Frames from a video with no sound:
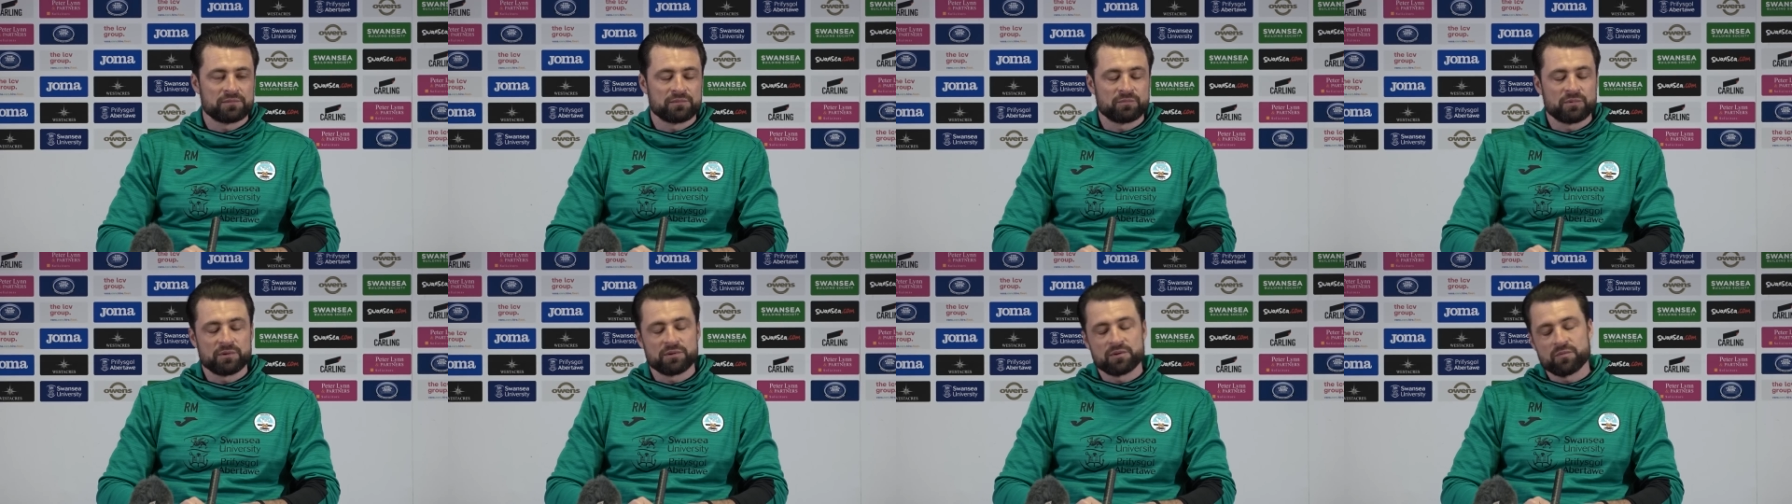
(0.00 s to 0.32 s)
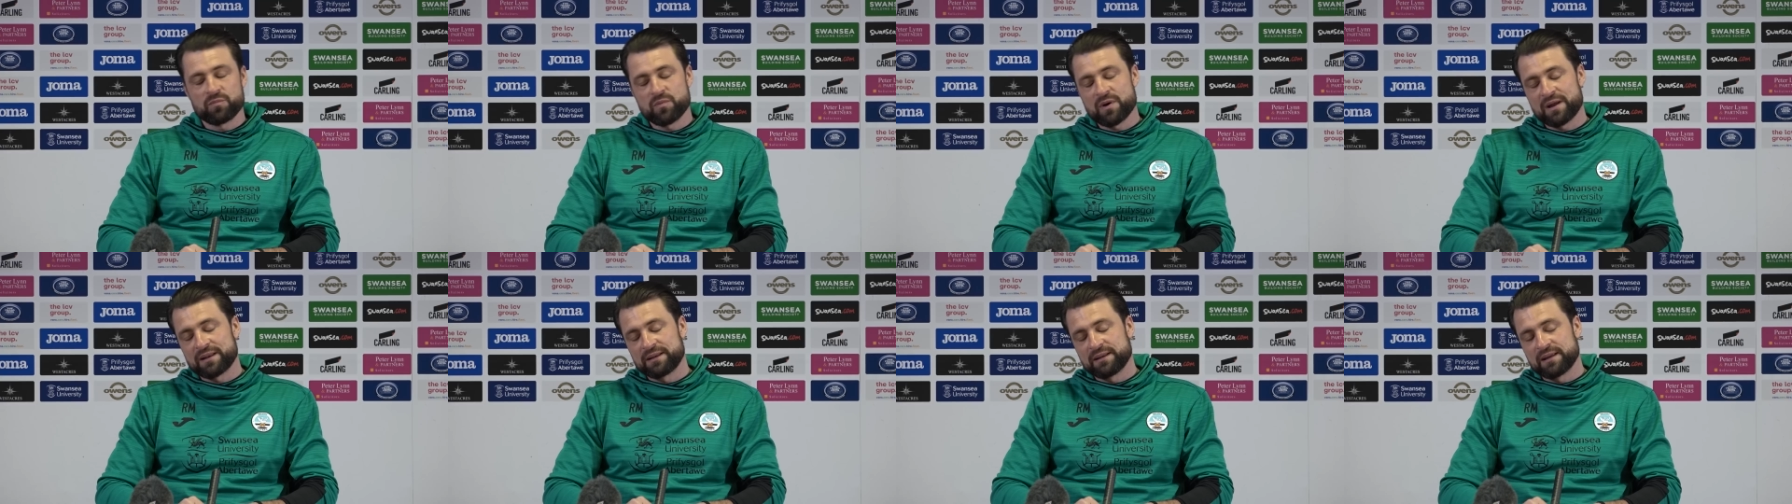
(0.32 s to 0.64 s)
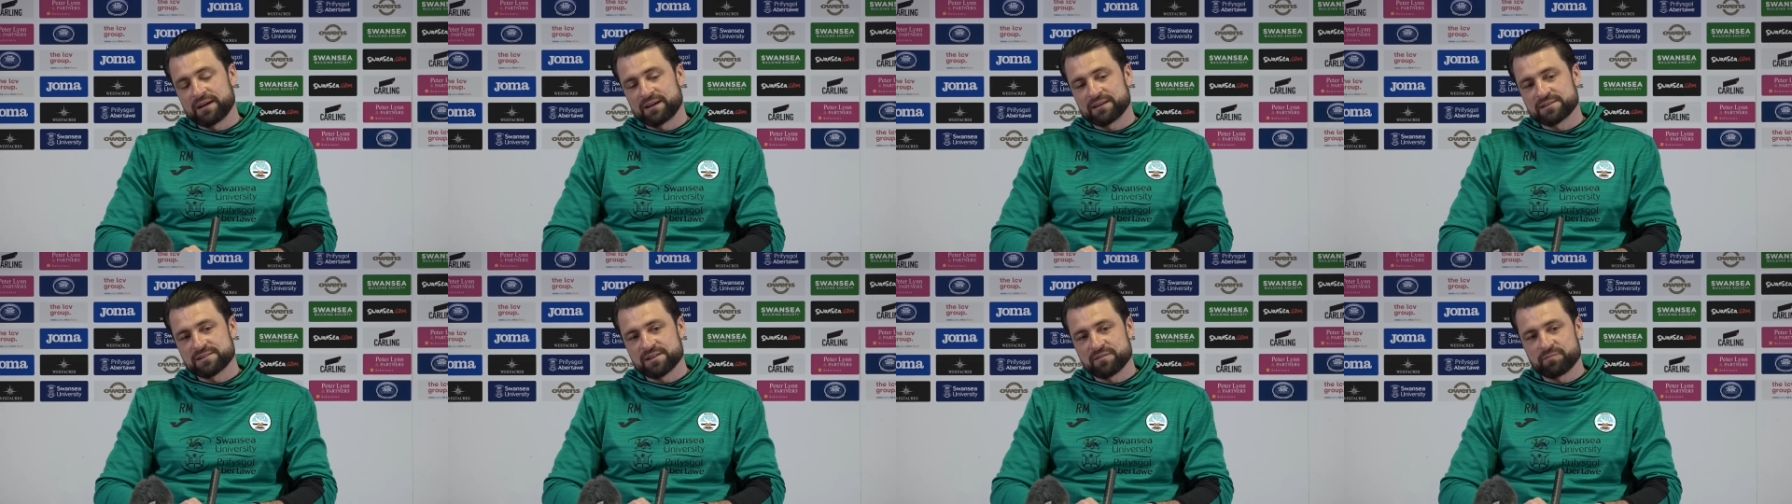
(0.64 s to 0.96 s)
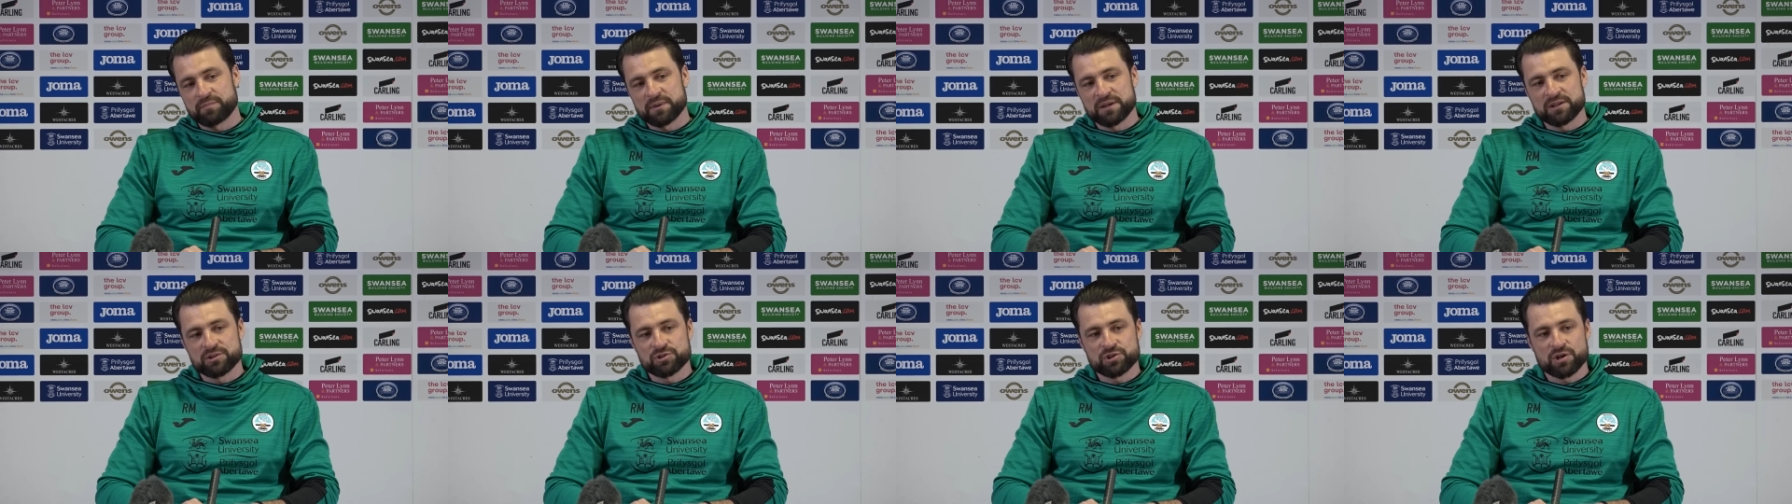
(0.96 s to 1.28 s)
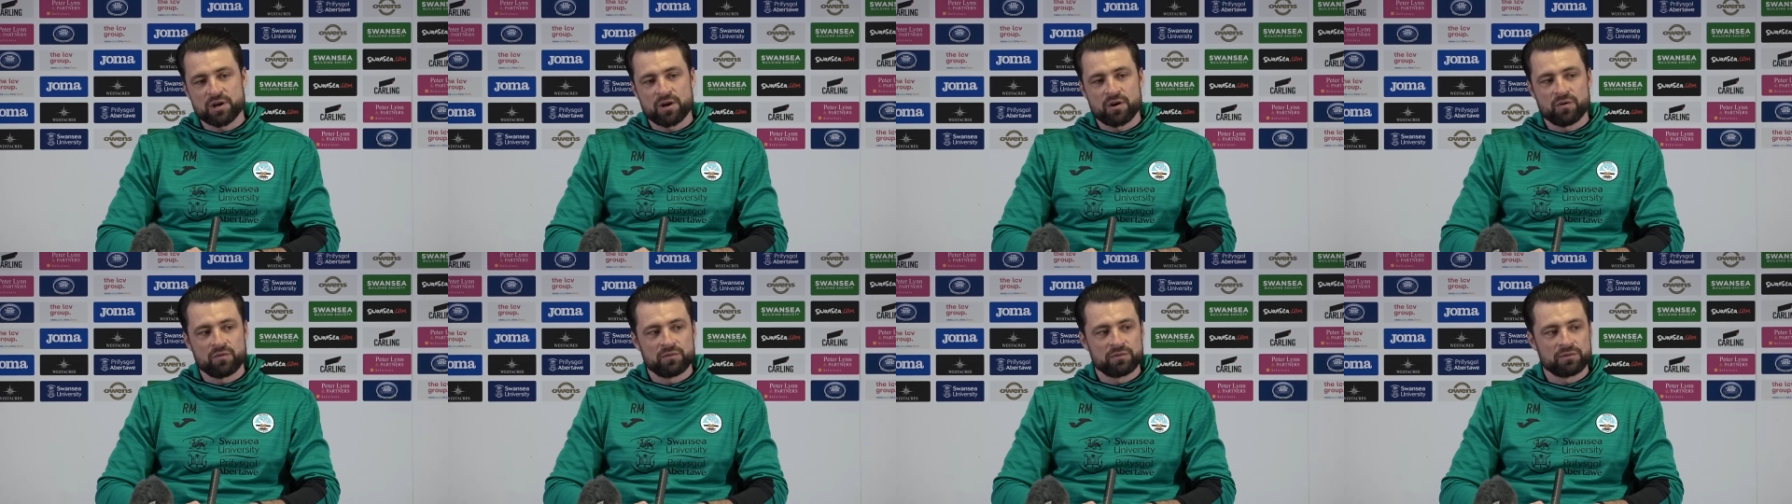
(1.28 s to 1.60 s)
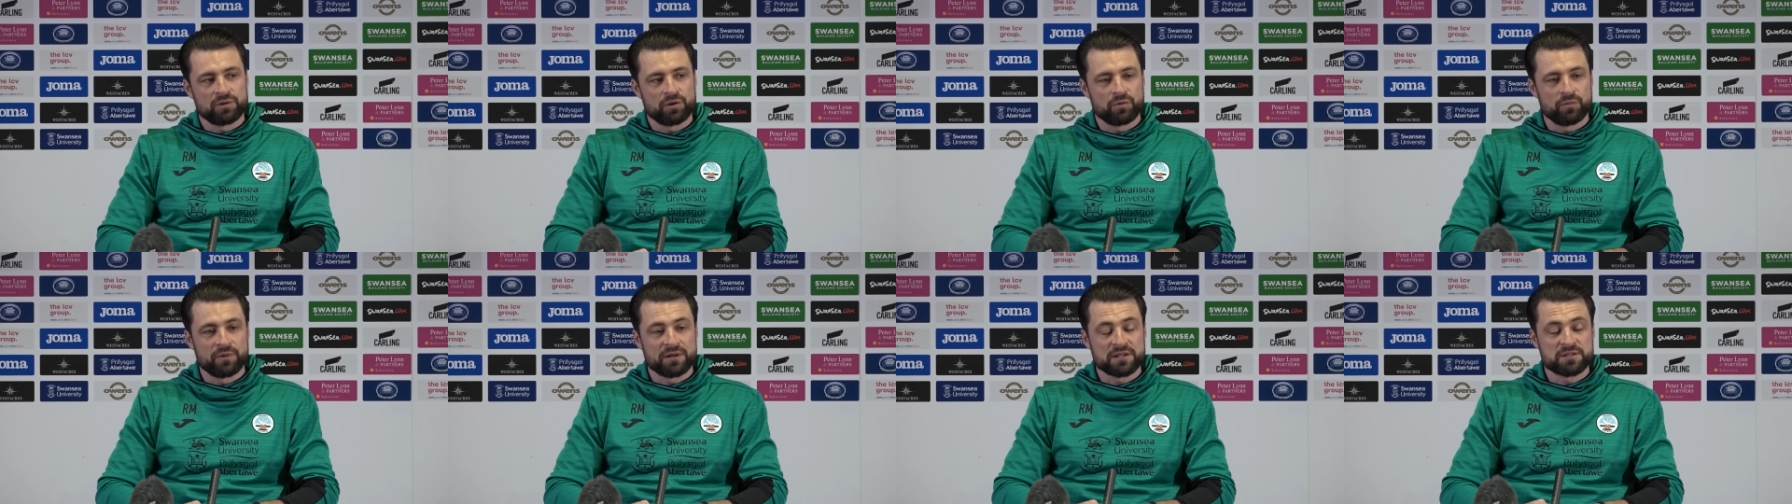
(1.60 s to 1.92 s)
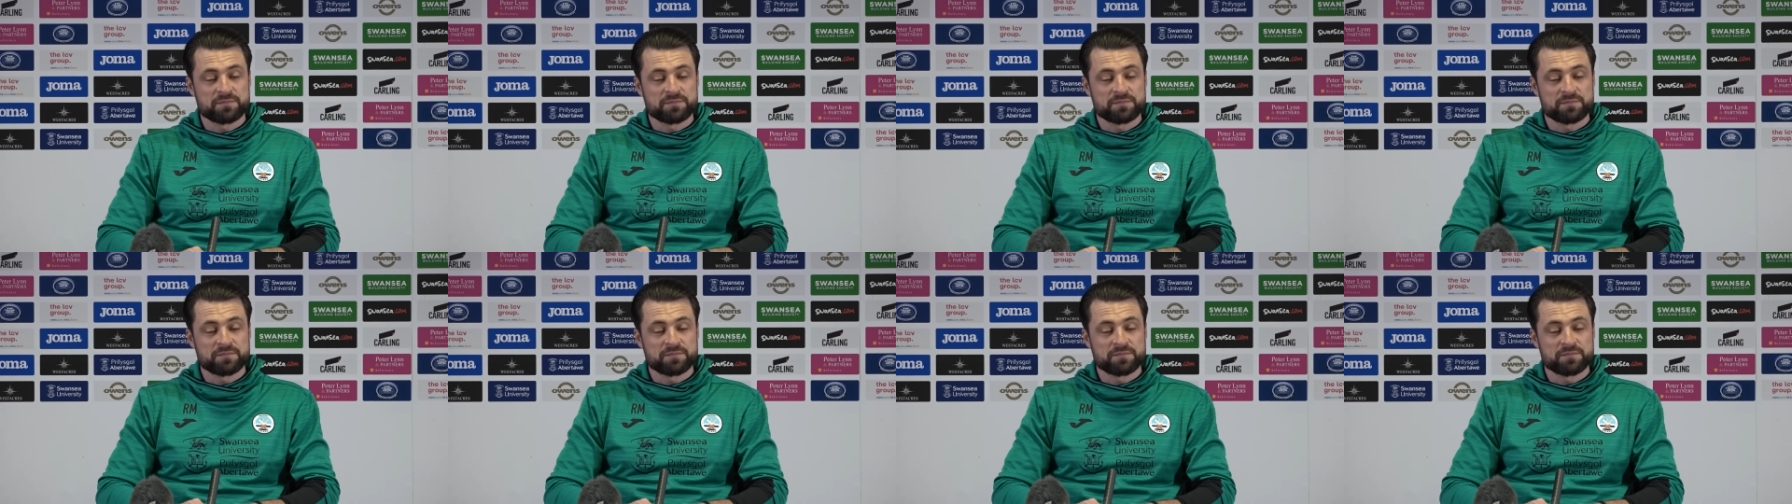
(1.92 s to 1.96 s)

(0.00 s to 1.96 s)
with the one negative being Joel, who we